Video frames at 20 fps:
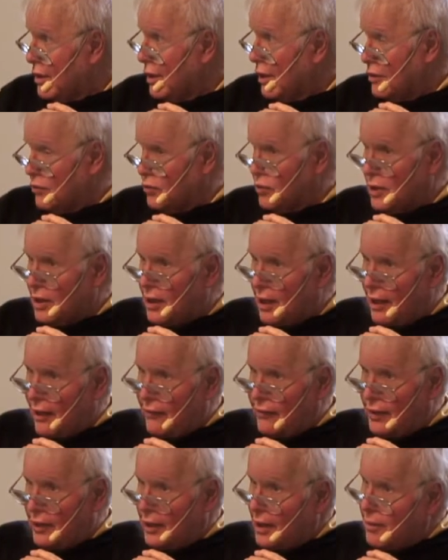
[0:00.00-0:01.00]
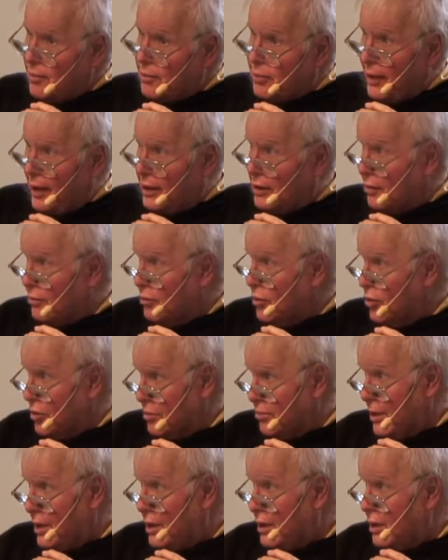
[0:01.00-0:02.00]
is really having an impact at
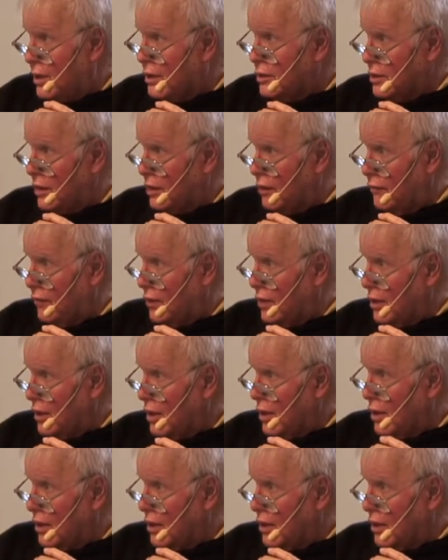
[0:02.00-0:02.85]
board meetings even.